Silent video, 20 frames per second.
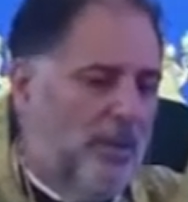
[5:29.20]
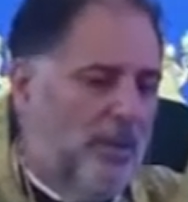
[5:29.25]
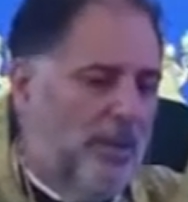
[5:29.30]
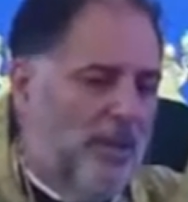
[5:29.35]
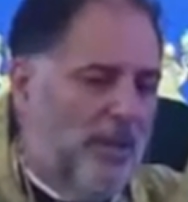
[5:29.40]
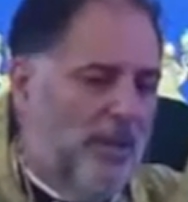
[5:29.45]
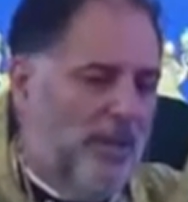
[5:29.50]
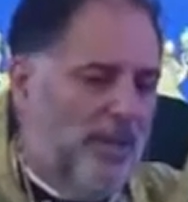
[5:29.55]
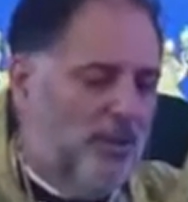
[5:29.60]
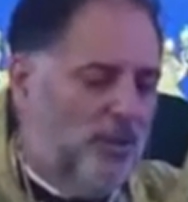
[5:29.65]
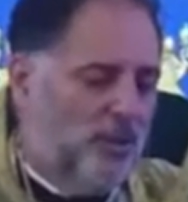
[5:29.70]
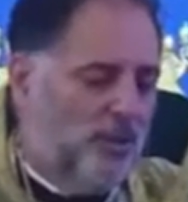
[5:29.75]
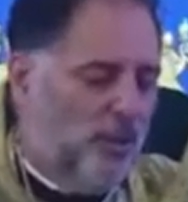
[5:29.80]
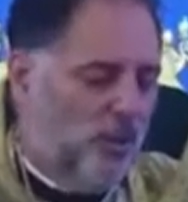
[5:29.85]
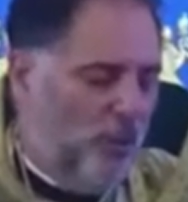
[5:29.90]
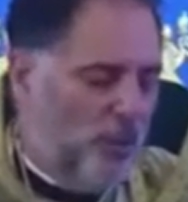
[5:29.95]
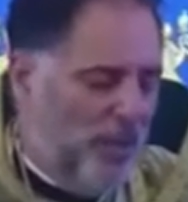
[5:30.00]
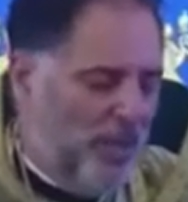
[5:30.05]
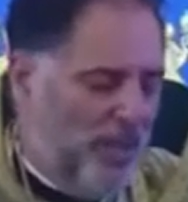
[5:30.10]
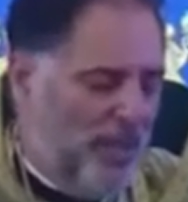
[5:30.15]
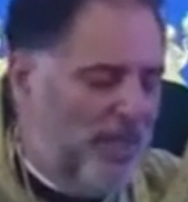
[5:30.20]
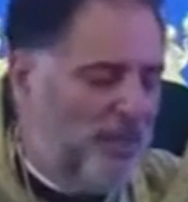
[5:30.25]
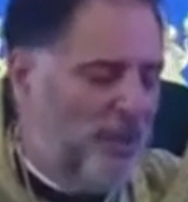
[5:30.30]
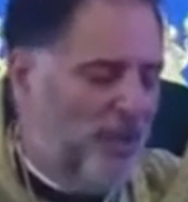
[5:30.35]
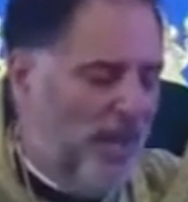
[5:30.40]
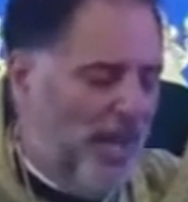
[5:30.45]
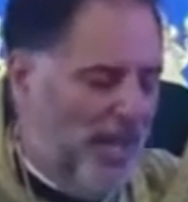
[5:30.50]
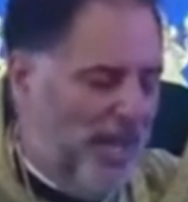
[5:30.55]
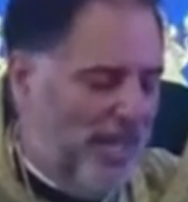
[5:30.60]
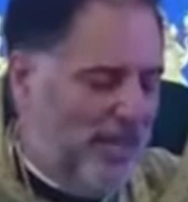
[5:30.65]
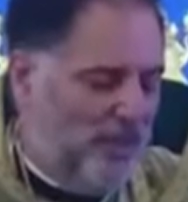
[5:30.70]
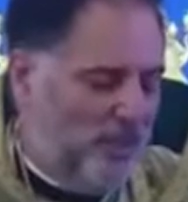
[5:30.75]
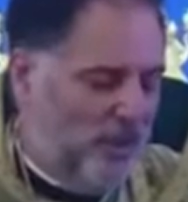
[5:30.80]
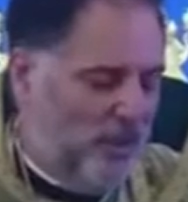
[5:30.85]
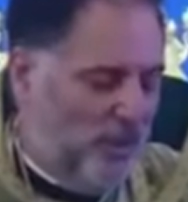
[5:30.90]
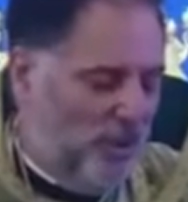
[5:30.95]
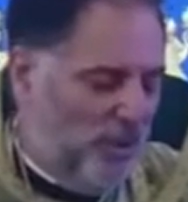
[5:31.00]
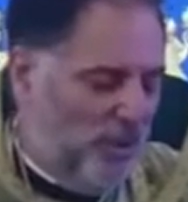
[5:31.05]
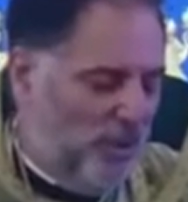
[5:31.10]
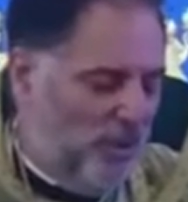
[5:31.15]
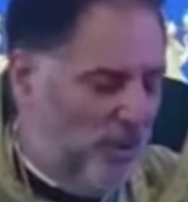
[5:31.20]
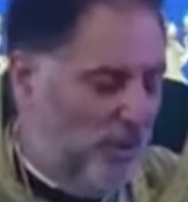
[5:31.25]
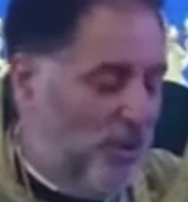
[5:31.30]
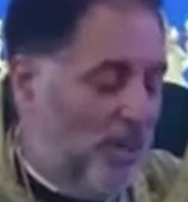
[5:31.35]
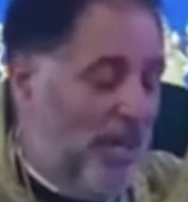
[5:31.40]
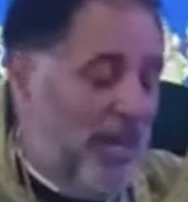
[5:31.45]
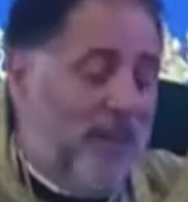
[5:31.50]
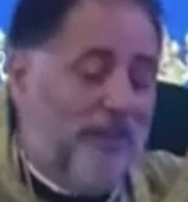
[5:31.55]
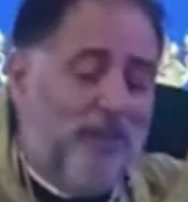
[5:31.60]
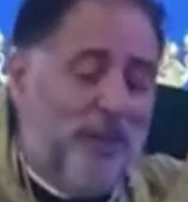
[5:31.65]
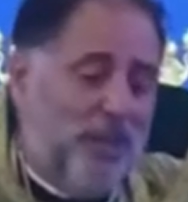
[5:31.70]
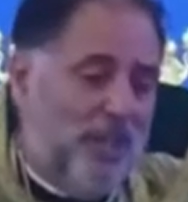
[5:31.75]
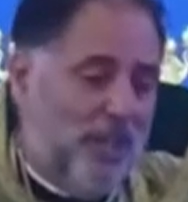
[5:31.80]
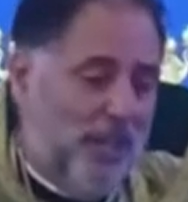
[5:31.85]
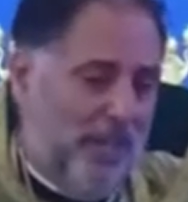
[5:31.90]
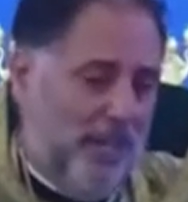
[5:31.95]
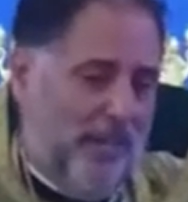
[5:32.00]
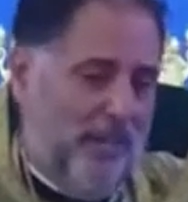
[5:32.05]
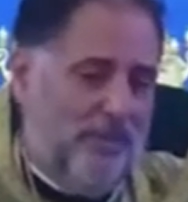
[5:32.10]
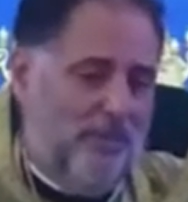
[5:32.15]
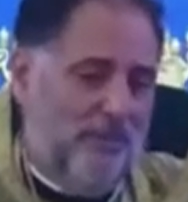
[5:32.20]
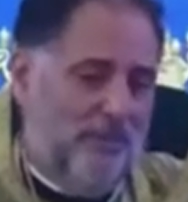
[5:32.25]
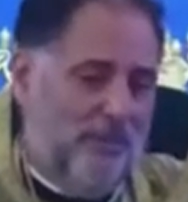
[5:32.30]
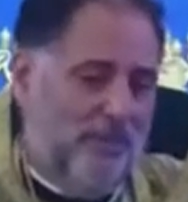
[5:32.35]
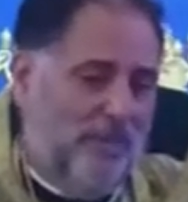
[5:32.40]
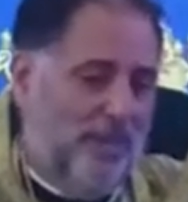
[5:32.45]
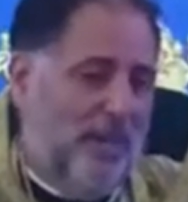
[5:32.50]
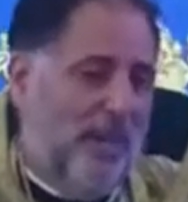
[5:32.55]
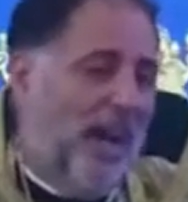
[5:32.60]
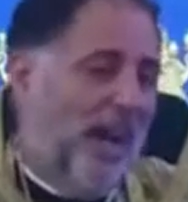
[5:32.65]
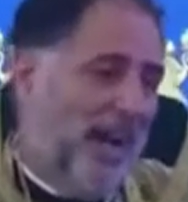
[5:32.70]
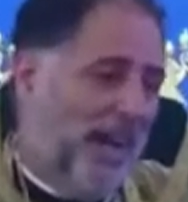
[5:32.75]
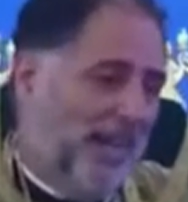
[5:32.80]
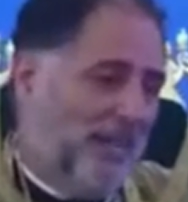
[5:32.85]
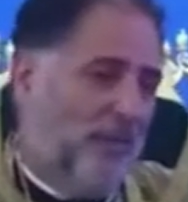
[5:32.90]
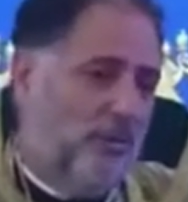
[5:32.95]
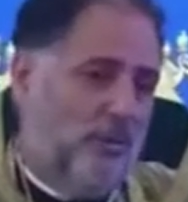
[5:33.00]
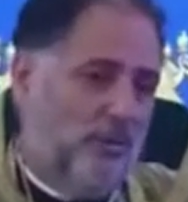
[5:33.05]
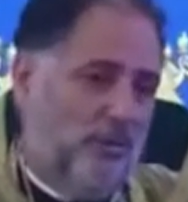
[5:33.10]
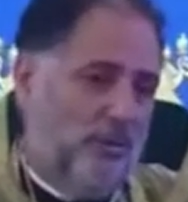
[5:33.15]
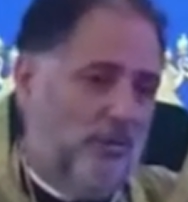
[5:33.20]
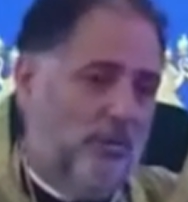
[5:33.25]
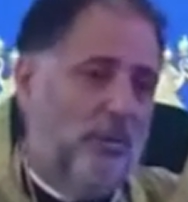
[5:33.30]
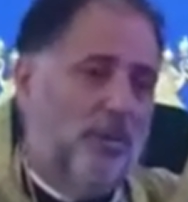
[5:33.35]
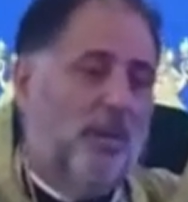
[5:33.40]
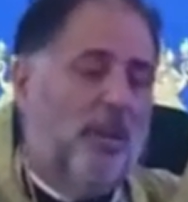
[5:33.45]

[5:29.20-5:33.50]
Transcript: And so we need to ask the Lord every day. I do.